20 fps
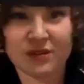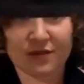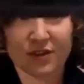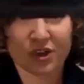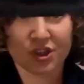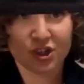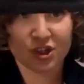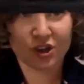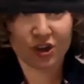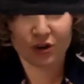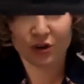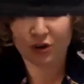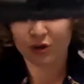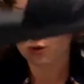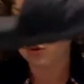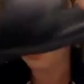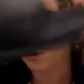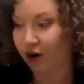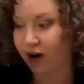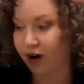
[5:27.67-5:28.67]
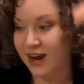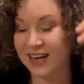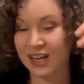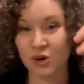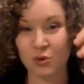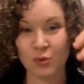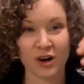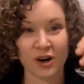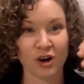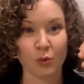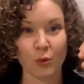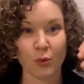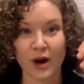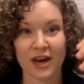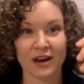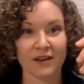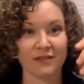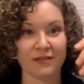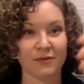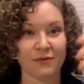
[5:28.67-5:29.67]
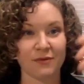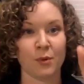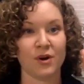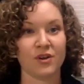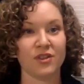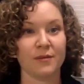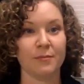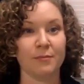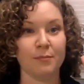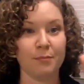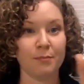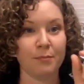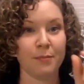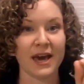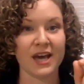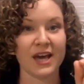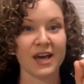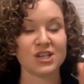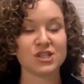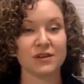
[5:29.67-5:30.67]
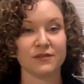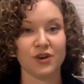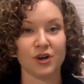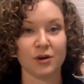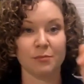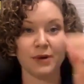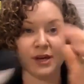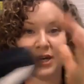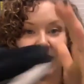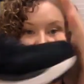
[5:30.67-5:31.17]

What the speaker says: the shoe or anywhere away from where the base of your big